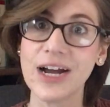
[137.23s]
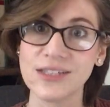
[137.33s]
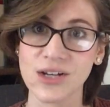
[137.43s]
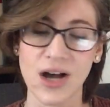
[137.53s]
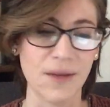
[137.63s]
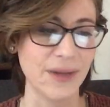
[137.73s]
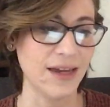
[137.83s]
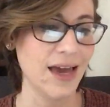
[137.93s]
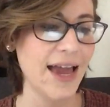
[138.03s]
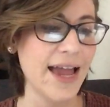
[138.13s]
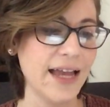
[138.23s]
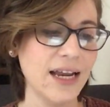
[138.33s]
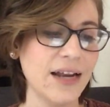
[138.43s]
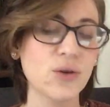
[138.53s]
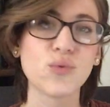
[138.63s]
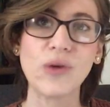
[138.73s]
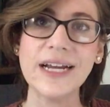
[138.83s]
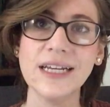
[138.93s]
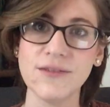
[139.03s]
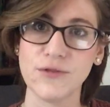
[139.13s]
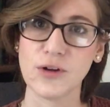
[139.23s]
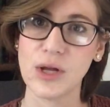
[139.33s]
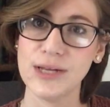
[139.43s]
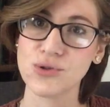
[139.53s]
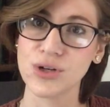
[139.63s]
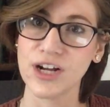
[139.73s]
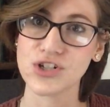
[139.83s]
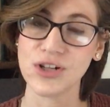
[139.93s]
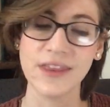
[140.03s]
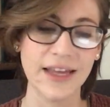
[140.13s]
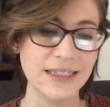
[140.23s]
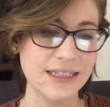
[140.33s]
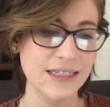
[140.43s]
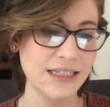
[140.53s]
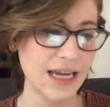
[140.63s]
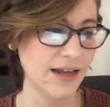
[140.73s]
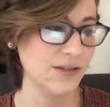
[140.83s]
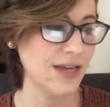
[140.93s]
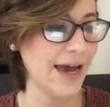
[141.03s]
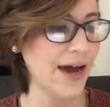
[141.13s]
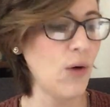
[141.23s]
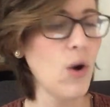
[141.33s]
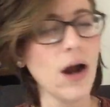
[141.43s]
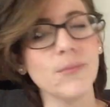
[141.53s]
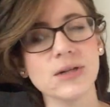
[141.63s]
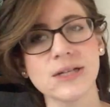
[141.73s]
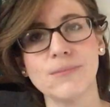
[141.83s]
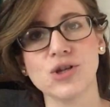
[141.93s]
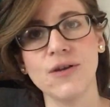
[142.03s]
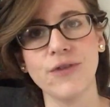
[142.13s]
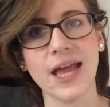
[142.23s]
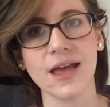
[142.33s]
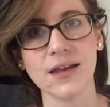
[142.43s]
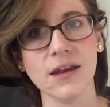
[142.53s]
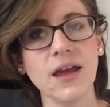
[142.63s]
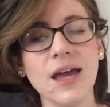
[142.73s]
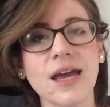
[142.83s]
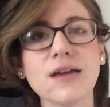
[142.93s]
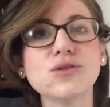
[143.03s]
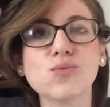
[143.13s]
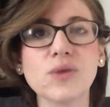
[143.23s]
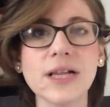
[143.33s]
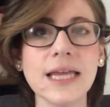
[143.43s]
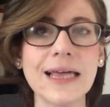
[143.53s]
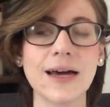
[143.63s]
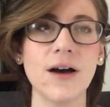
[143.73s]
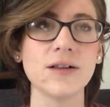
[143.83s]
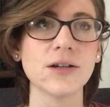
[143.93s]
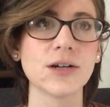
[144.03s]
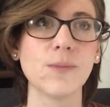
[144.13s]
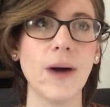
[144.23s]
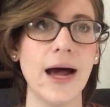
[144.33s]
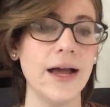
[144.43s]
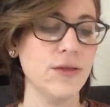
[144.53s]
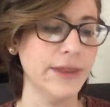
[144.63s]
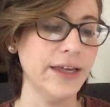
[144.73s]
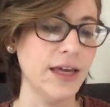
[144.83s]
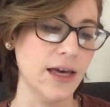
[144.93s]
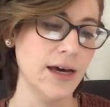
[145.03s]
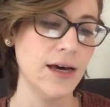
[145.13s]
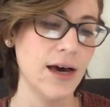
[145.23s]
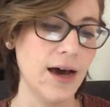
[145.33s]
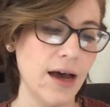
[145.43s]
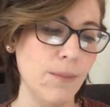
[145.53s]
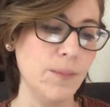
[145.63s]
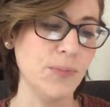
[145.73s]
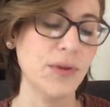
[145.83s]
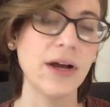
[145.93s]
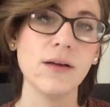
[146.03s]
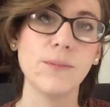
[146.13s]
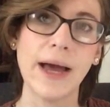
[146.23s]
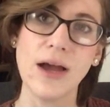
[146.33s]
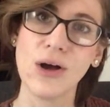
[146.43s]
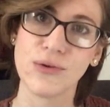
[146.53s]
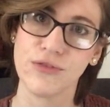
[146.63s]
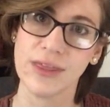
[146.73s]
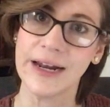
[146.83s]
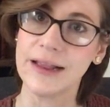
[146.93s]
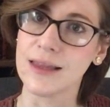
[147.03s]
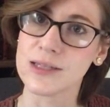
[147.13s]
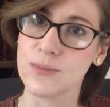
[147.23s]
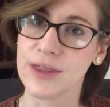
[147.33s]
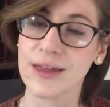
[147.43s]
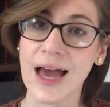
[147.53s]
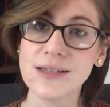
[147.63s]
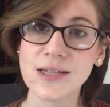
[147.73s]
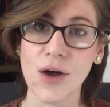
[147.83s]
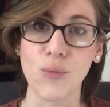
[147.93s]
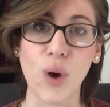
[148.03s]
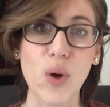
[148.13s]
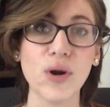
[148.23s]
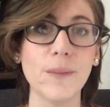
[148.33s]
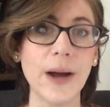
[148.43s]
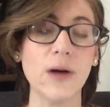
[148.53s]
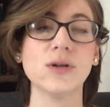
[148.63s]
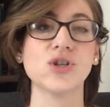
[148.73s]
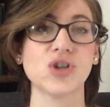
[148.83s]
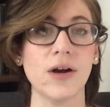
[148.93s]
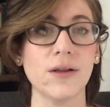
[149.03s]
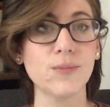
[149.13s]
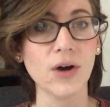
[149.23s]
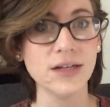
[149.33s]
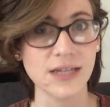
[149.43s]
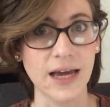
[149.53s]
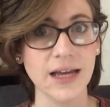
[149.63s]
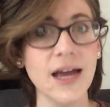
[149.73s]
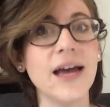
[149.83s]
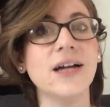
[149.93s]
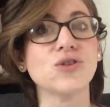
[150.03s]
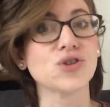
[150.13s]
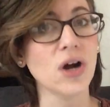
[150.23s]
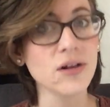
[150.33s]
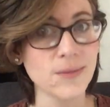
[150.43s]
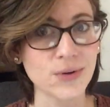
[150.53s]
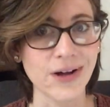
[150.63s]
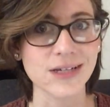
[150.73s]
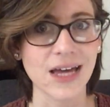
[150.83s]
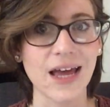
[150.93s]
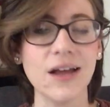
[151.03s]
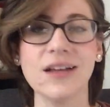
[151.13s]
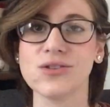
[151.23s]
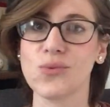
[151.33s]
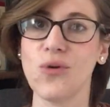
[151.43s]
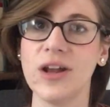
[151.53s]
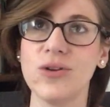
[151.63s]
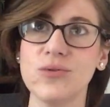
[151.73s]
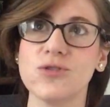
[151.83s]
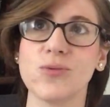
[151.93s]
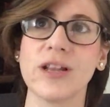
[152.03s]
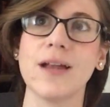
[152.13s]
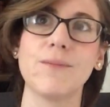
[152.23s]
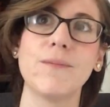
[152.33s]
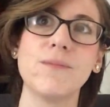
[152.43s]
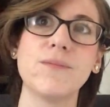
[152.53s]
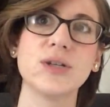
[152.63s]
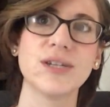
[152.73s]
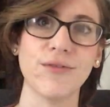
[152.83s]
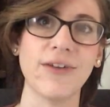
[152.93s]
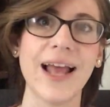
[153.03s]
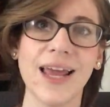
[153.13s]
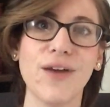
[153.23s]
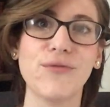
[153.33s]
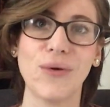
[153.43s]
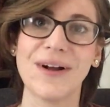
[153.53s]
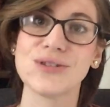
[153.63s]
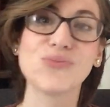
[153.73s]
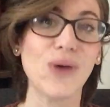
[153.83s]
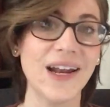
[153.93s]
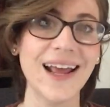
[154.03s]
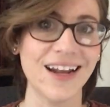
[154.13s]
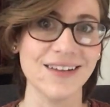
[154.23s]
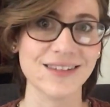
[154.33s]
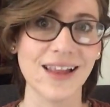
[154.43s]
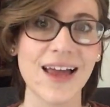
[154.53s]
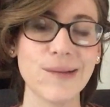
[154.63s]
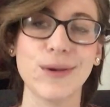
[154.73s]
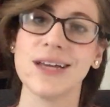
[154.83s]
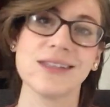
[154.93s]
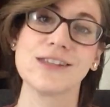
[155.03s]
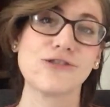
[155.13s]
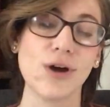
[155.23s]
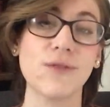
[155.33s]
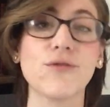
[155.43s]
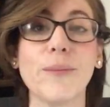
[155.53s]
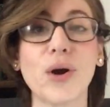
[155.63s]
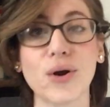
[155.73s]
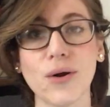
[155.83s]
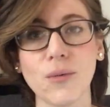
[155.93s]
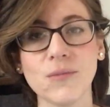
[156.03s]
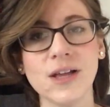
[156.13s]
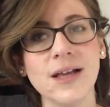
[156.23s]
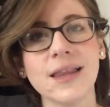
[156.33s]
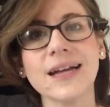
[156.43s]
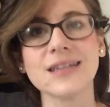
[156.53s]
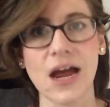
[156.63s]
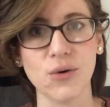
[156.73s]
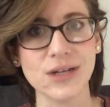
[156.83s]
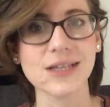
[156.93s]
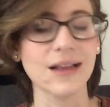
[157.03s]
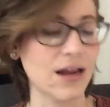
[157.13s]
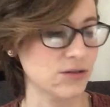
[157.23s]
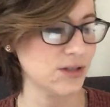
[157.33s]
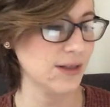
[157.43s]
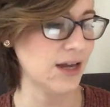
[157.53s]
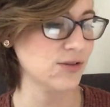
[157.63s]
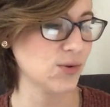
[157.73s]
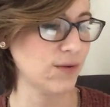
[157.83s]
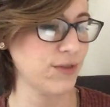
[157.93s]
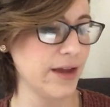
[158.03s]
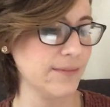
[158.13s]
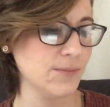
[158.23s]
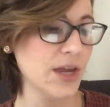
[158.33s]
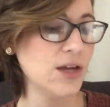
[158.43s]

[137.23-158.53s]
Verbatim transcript: Press copy, and it had a great introduction that detailed how our perception of Anne is really colored by the um, biography that Elizabeth Gaskell wrote about Charlotte Bronte. And Charlotte Bronte is the one who's really defining for us what Anne is like because it's drawn from her like diaries and letters and that sort of thing.